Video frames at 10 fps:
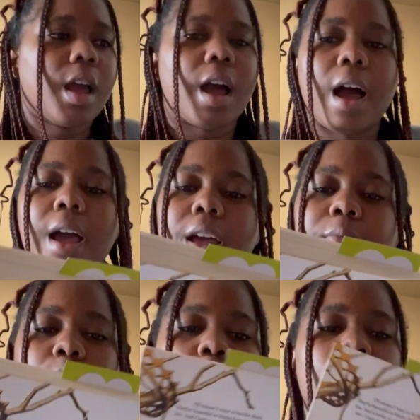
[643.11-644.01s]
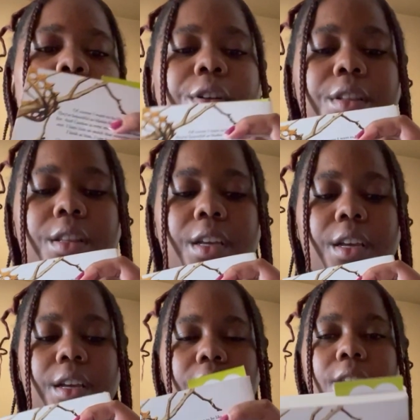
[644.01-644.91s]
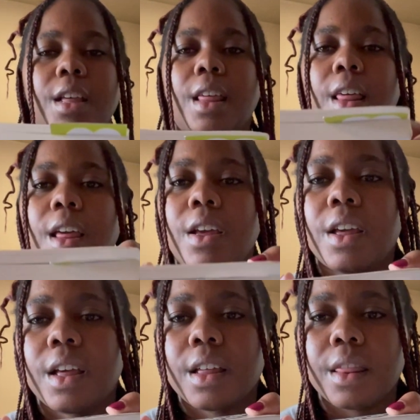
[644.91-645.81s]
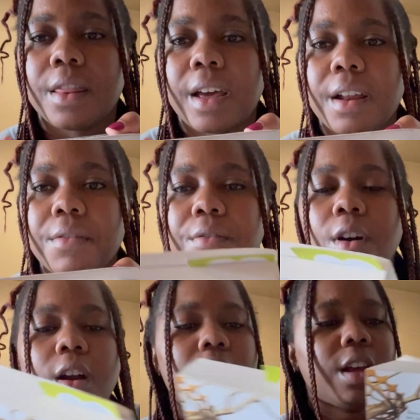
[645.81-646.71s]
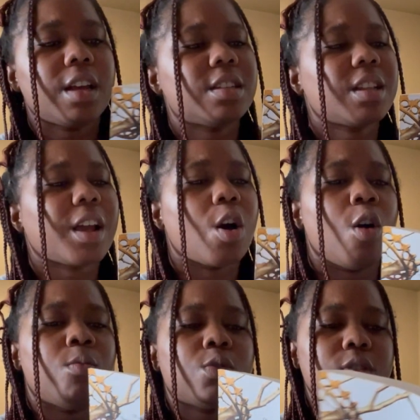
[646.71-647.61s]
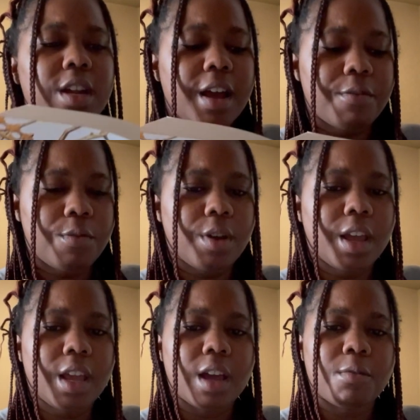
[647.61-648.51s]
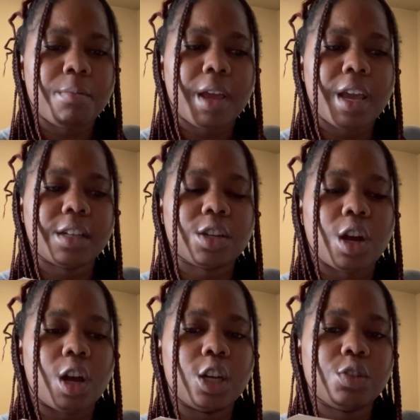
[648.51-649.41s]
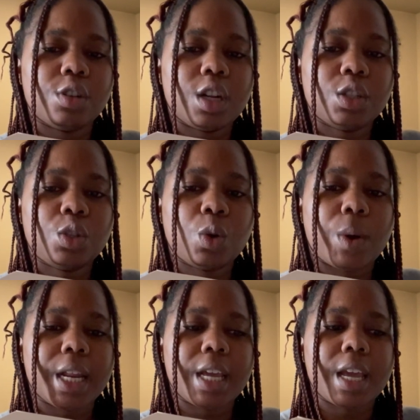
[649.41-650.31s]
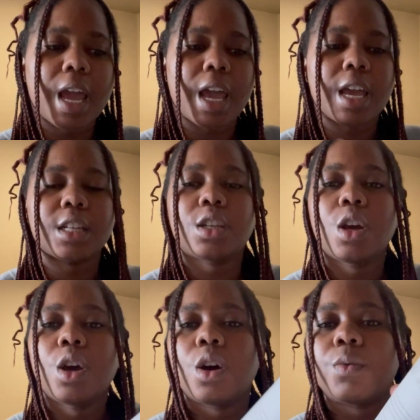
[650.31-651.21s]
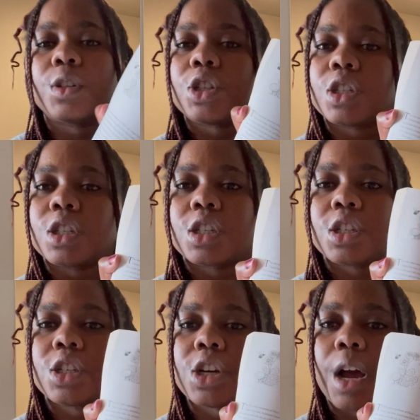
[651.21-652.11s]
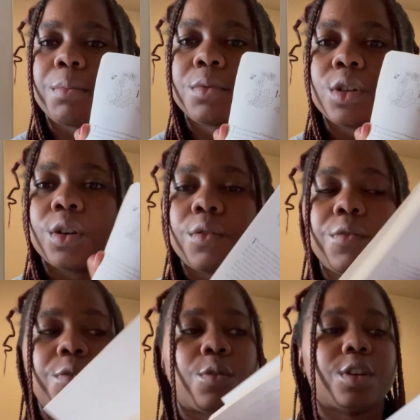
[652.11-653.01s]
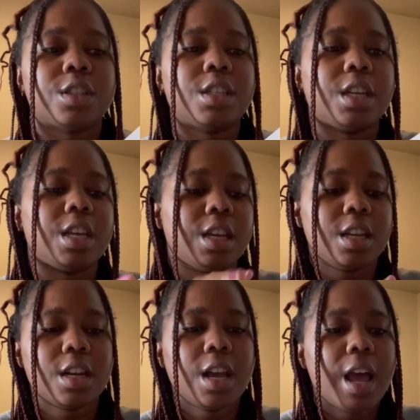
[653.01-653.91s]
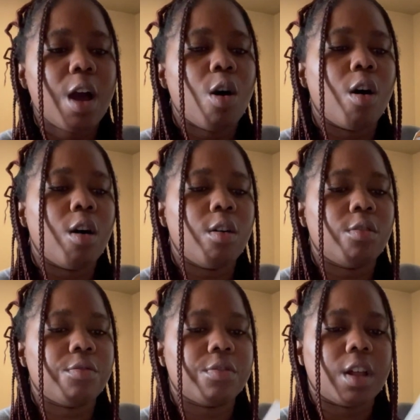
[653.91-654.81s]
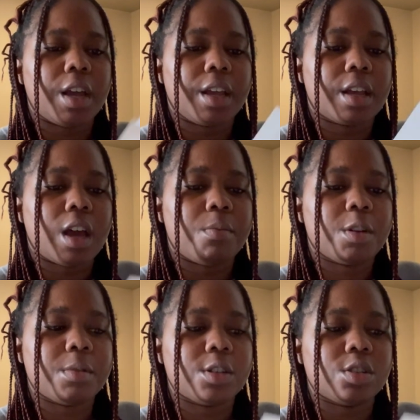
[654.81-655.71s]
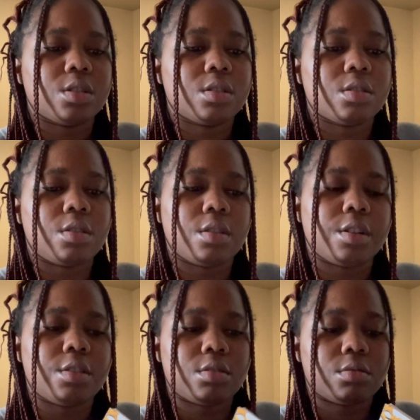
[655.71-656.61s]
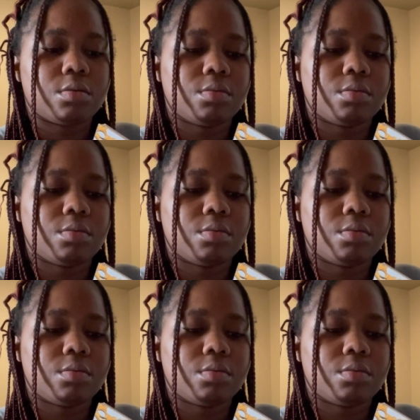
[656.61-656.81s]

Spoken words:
I am currently that far. This is like almost halfway. I'm on page 128, which is chapter 14 of like, how many pages are there?